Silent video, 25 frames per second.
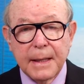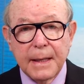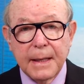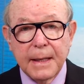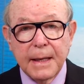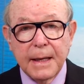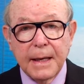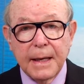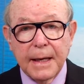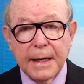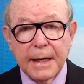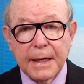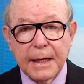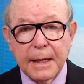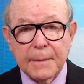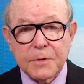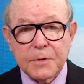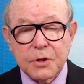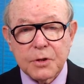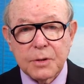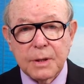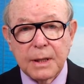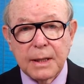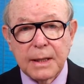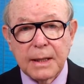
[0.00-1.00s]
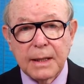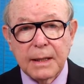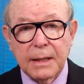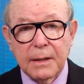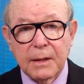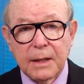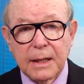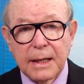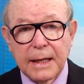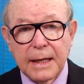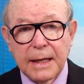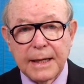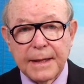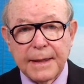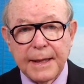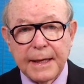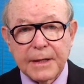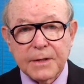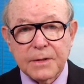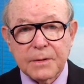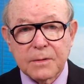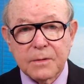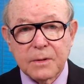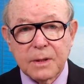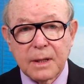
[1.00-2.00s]
And I'm sure uh,
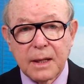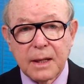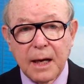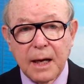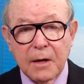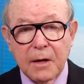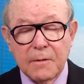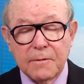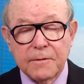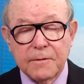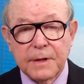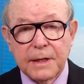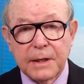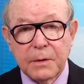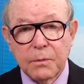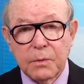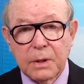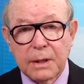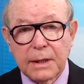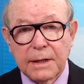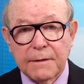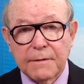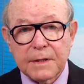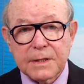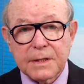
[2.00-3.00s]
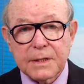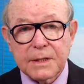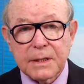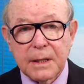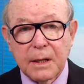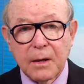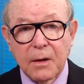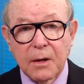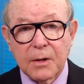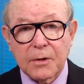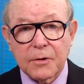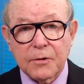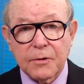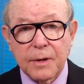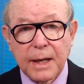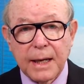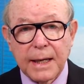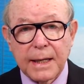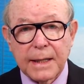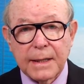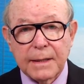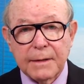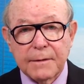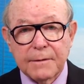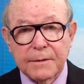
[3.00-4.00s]
that hopefully will give us uh,
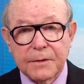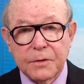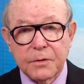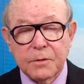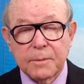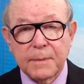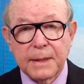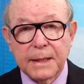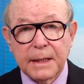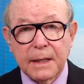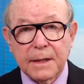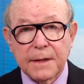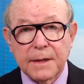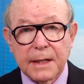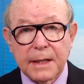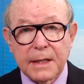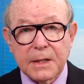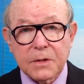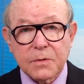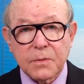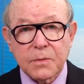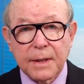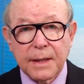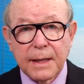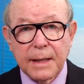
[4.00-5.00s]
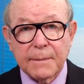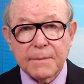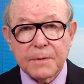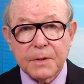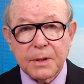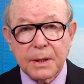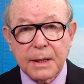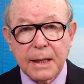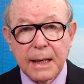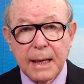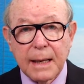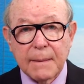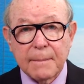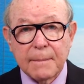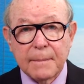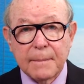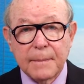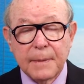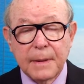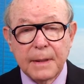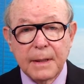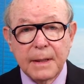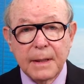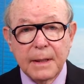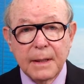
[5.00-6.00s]
entree to bigger things with them to come.
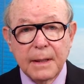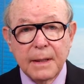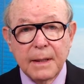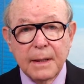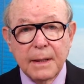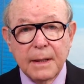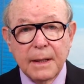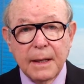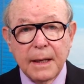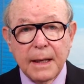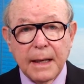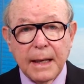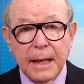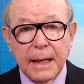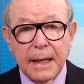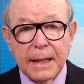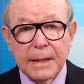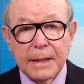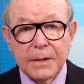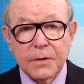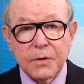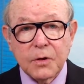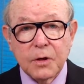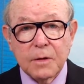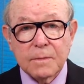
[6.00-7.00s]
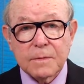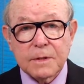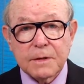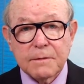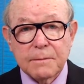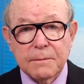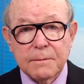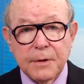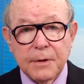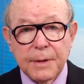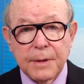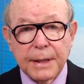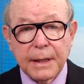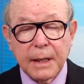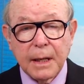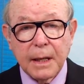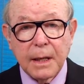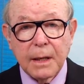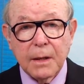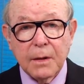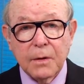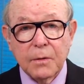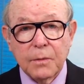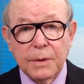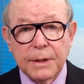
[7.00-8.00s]
Uh, in terms of
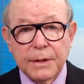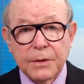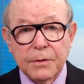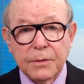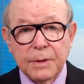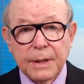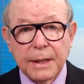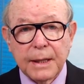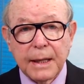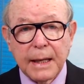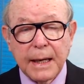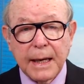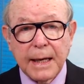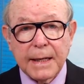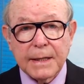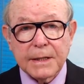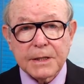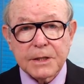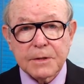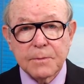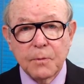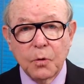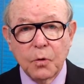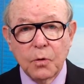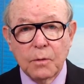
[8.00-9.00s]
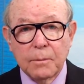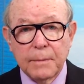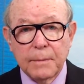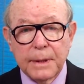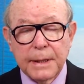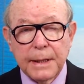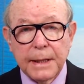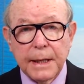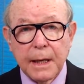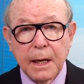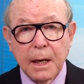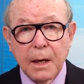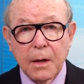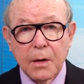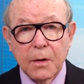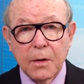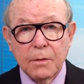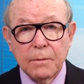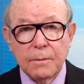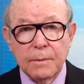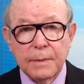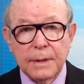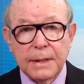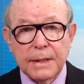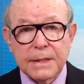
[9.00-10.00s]
Murico, we're doing a small mini
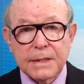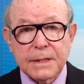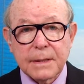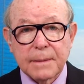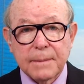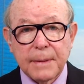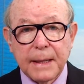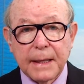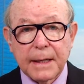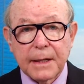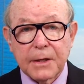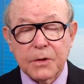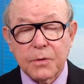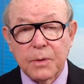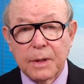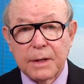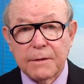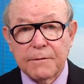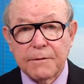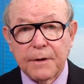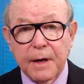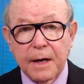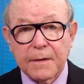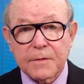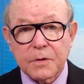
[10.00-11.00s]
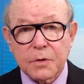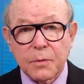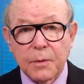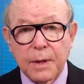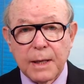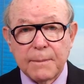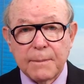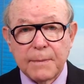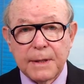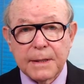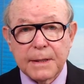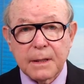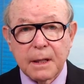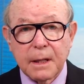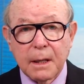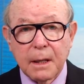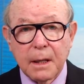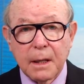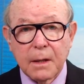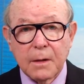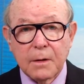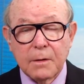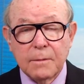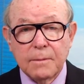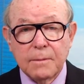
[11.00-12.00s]
home. It's about a 25 square meter
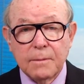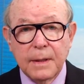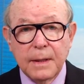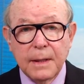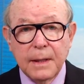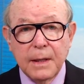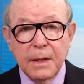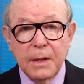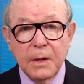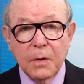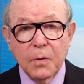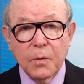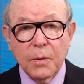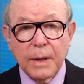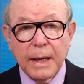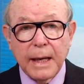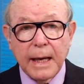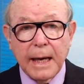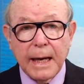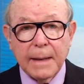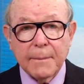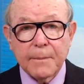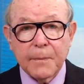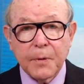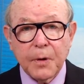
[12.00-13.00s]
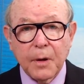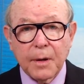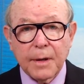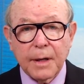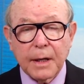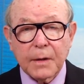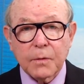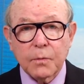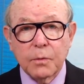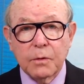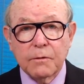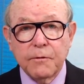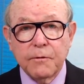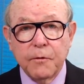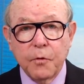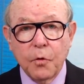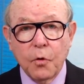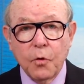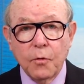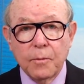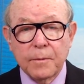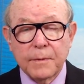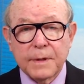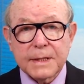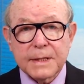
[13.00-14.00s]
home where our product will
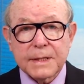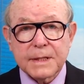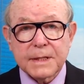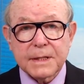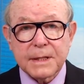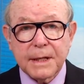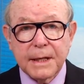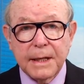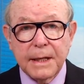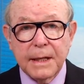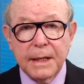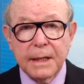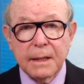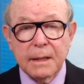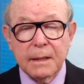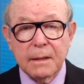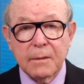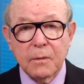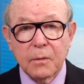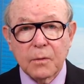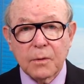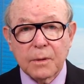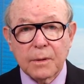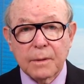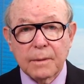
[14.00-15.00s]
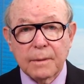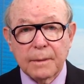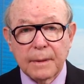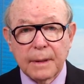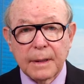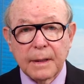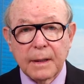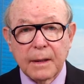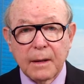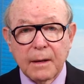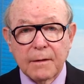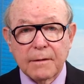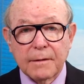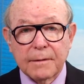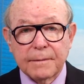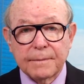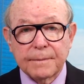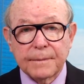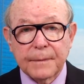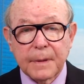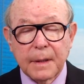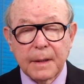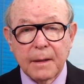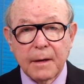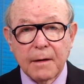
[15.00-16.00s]
form the skin or,
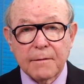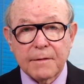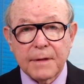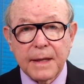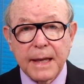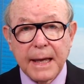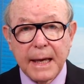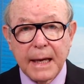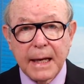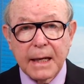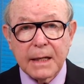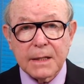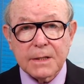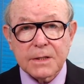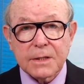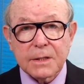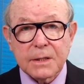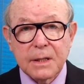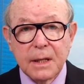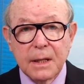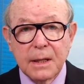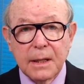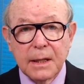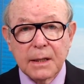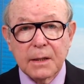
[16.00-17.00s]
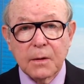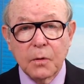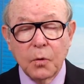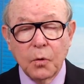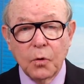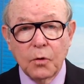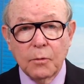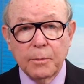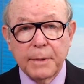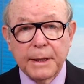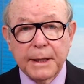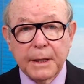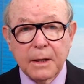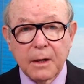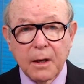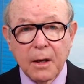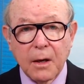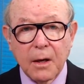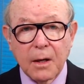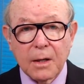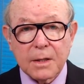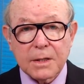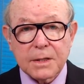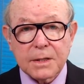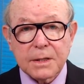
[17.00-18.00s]
uh, of, the house. It'll all be
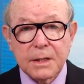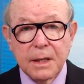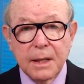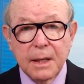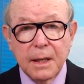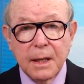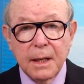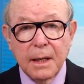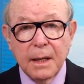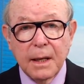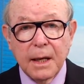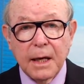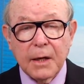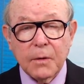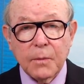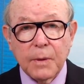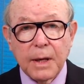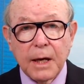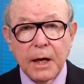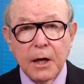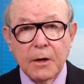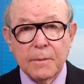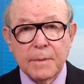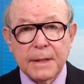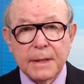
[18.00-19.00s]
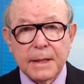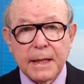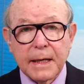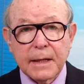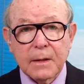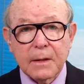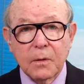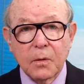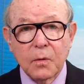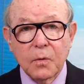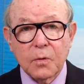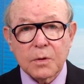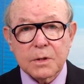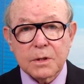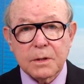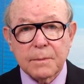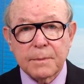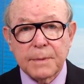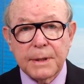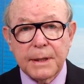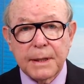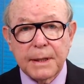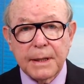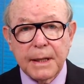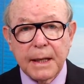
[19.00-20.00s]
glass, and we're hoping that will also
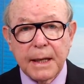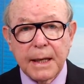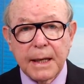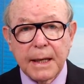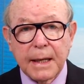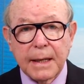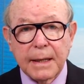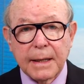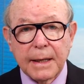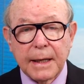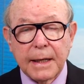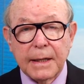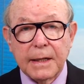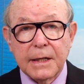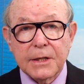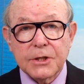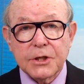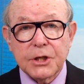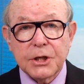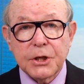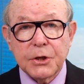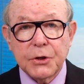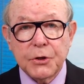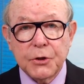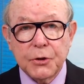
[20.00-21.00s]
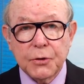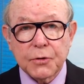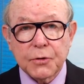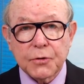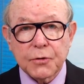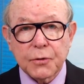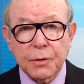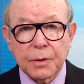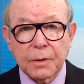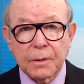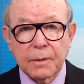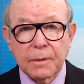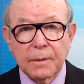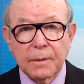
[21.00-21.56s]
be uh, energy neutral.